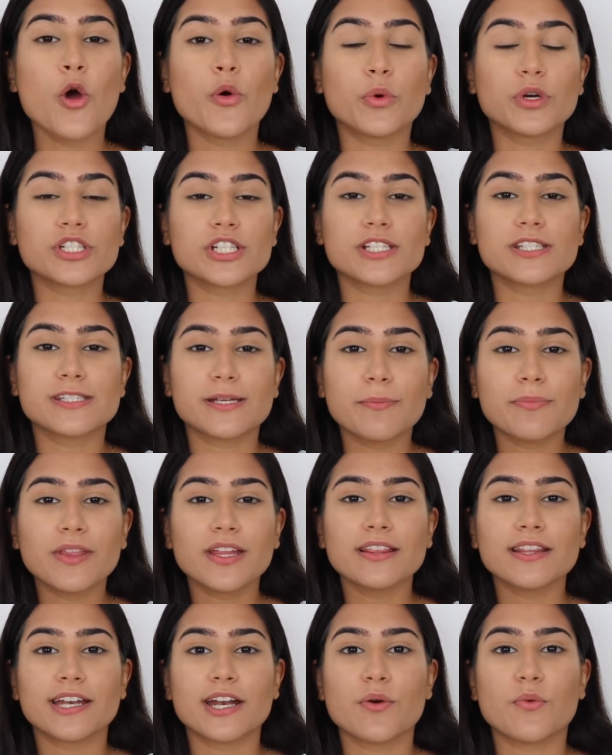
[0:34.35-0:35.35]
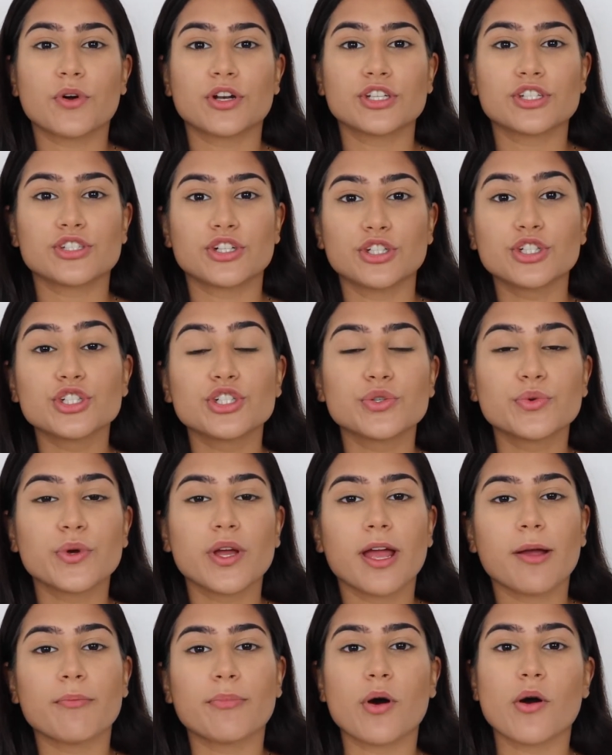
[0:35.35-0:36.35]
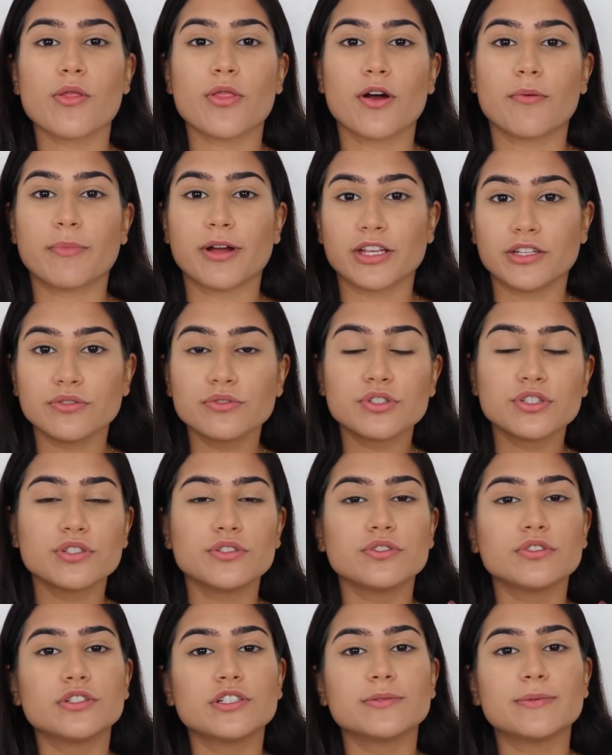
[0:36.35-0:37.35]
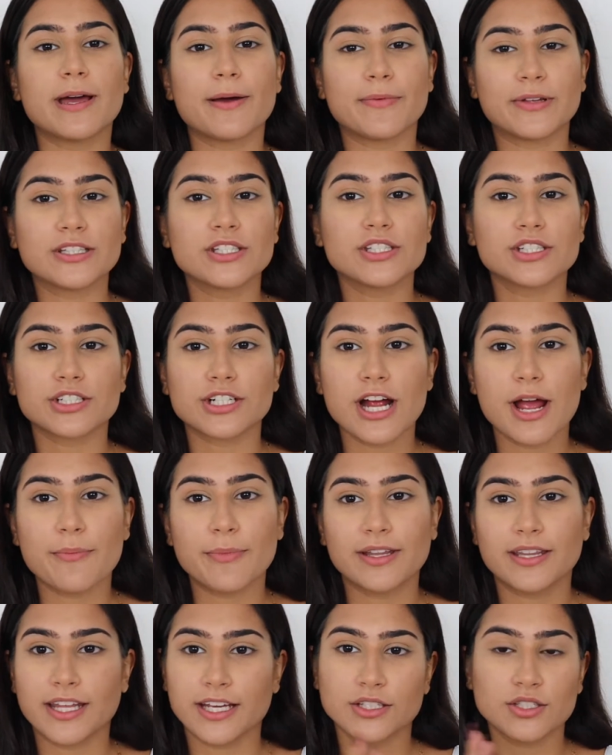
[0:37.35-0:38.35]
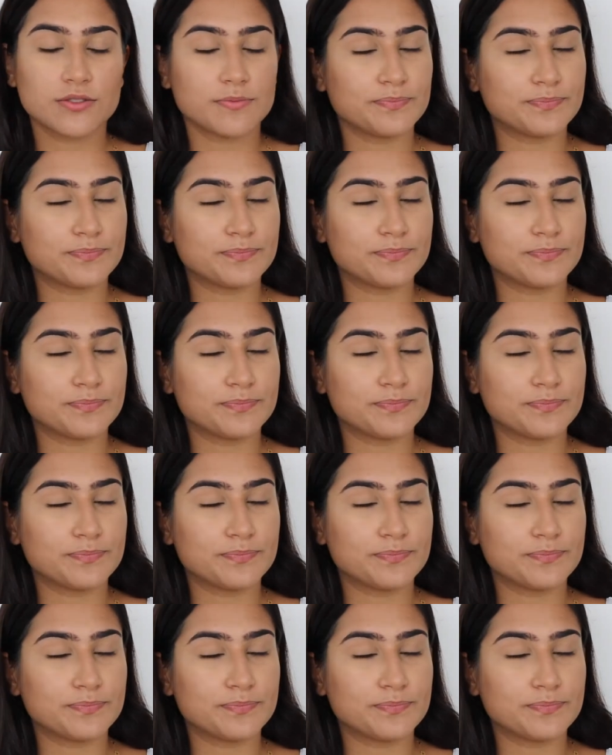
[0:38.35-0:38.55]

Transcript: which is something that I want to start doing both on my YouTube and Instagram and like